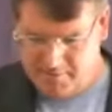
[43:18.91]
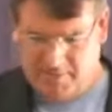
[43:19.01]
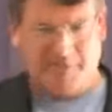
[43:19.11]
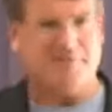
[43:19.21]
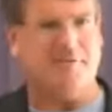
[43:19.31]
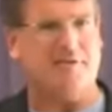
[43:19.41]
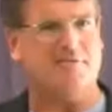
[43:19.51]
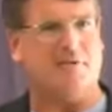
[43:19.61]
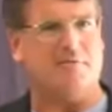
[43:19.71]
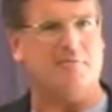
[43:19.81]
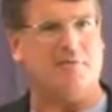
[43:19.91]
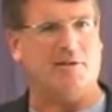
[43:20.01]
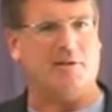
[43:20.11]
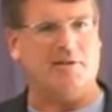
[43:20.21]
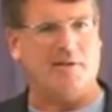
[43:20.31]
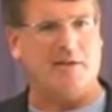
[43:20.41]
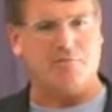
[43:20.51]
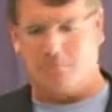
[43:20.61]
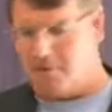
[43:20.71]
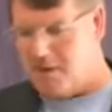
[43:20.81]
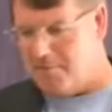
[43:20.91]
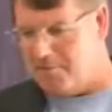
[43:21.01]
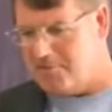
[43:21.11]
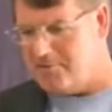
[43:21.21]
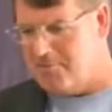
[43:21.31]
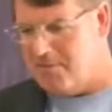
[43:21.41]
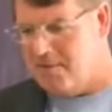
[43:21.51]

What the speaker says: But that's not related to natural monopolies.